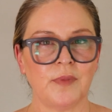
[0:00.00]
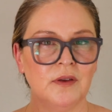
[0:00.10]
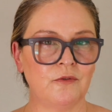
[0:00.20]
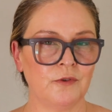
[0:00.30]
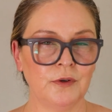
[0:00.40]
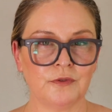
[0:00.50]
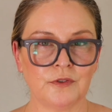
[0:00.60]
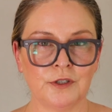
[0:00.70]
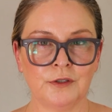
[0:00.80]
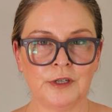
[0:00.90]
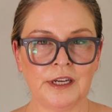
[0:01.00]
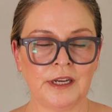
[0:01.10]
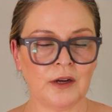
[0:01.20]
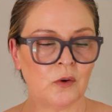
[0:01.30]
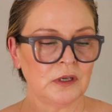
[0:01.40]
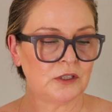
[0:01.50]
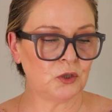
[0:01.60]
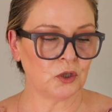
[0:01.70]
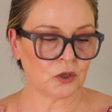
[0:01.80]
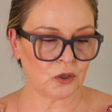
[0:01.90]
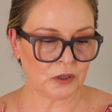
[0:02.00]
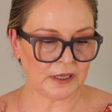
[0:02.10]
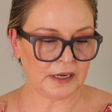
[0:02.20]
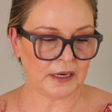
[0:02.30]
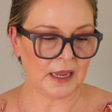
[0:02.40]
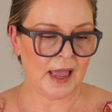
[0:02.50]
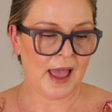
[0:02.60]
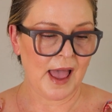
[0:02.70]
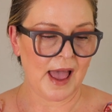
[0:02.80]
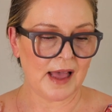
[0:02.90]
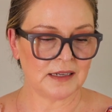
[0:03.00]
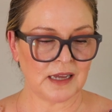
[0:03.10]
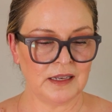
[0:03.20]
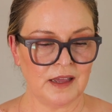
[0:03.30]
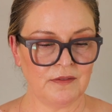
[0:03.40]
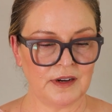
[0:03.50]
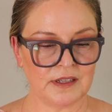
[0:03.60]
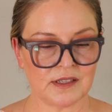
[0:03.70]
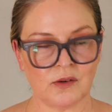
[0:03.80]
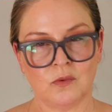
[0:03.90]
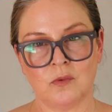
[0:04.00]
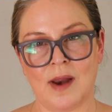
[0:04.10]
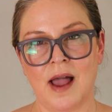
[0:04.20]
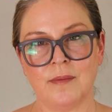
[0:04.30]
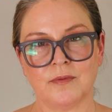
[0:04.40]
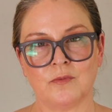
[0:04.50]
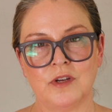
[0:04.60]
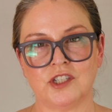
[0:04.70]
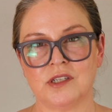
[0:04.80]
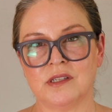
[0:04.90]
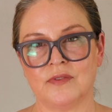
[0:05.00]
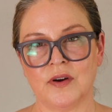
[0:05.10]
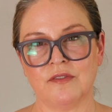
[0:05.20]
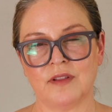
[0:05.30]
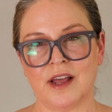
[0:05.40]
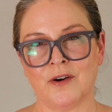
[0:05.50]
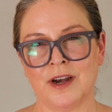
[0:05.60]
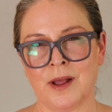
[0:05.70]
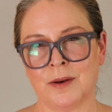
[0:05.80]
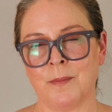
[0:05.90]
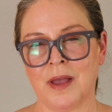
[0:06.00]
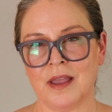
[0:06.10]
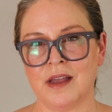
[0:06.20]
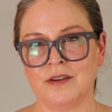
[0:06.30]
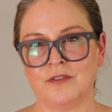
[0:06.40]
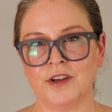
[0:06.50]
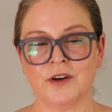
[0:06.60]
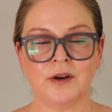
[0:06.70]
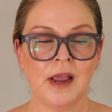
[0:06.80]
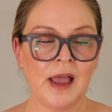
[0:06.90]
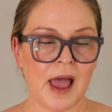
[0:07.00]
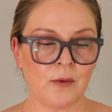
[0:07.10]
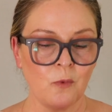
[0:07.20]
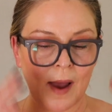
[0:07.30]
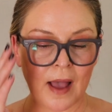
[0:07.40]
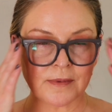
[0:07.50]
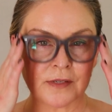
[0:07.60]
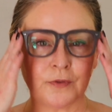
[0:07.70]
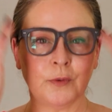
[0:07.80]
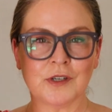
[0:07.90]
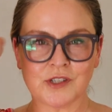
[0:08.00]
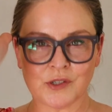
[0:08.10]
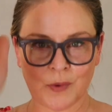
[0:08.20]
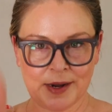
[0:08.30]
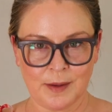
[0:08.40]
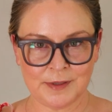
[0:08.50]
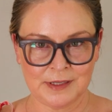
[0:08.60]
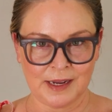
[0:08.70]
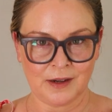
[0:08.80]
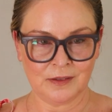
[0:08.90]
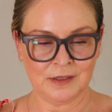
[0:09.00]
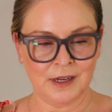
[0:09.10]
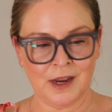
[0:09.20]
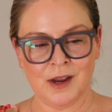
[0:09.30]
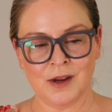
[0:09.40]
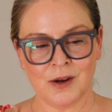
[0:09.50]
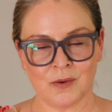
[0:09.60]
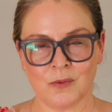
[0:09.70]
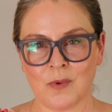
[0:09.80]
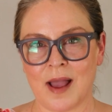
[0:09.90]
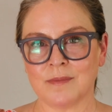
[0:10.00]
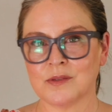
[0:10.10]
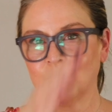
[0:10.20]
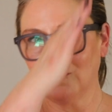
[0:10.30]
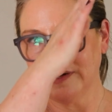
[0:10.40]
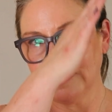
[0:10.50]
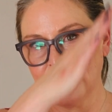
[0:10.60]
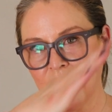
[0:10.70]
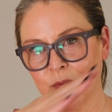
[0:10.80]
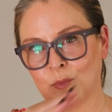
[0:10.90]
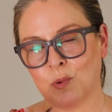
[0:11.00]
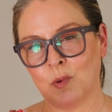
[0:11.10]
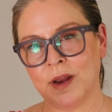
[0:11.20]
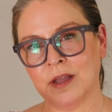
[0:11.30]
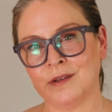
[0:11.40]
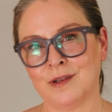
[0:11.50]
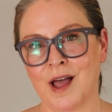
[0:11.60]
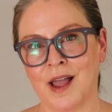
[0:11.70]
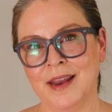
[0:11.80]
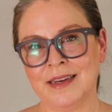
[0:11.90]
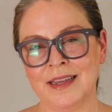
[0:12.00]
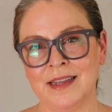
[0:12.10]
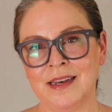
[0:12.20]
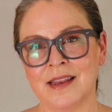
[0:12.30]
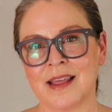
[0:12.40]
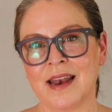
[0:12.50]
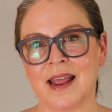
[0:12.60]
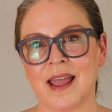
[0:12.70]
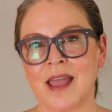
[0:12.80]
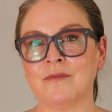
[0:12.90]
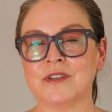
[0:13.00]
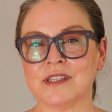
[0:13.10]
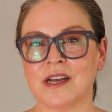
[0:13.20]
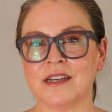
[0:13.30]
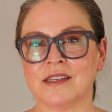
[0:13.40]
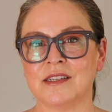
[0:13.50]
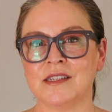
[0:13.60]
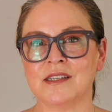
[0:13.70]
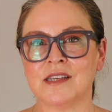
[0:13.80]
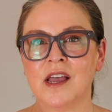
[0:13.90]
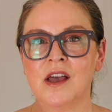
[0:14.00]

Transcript: being frou-frou-y or little girly, and I love that it's a wrap, which is very flattering on my kind of figure. And wraps, if you are straight up and down, wraps really help bring a line in that emphasizes